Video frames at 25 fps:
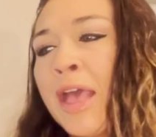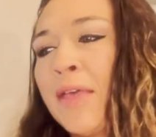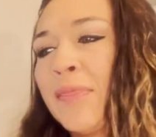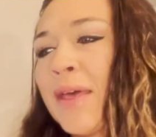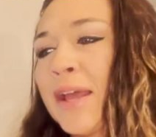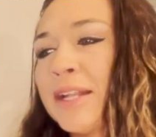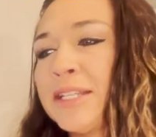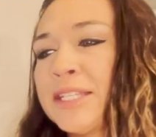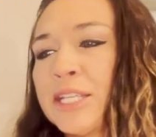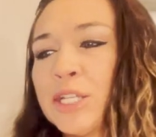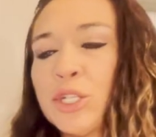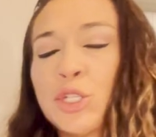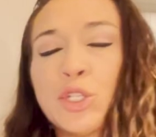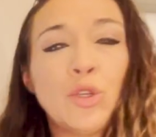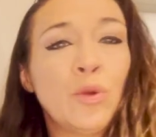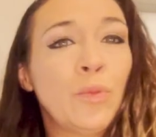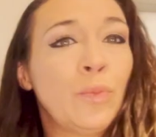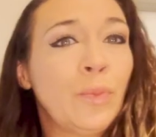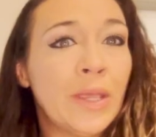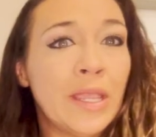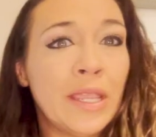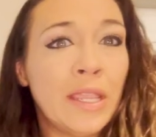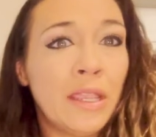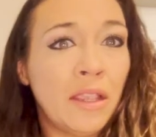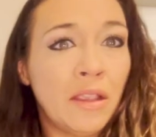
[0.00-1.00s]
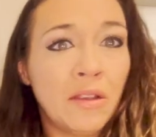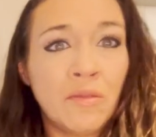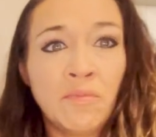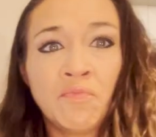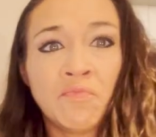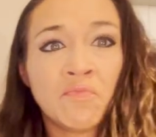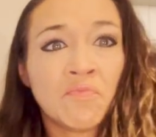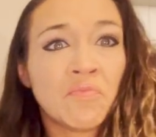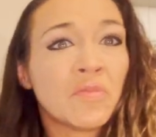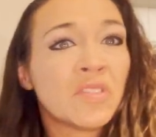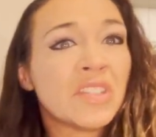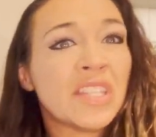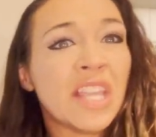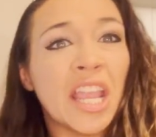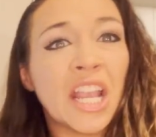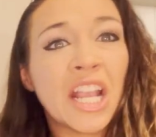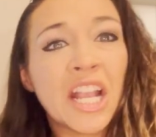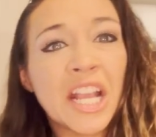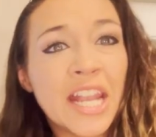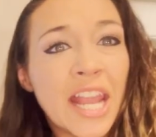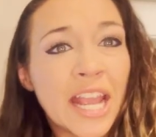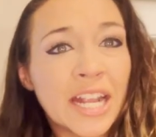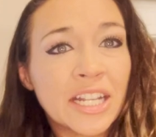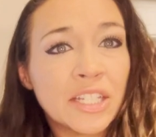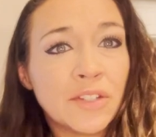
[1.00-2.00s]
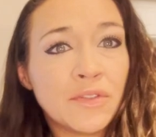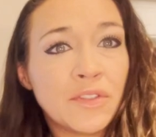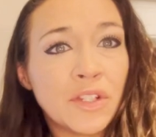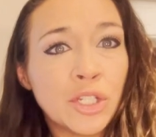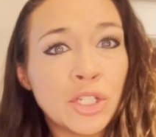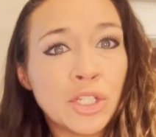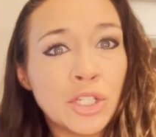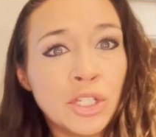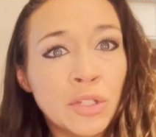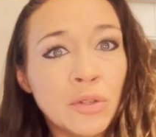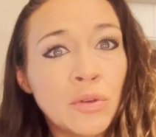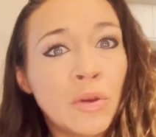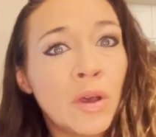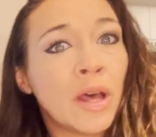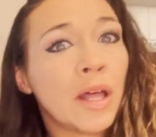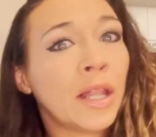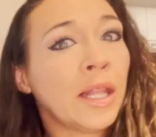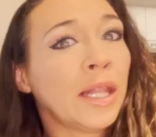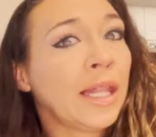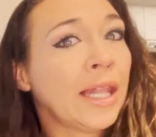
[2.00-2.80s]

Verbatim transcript: That tissue being, say, connective tissue,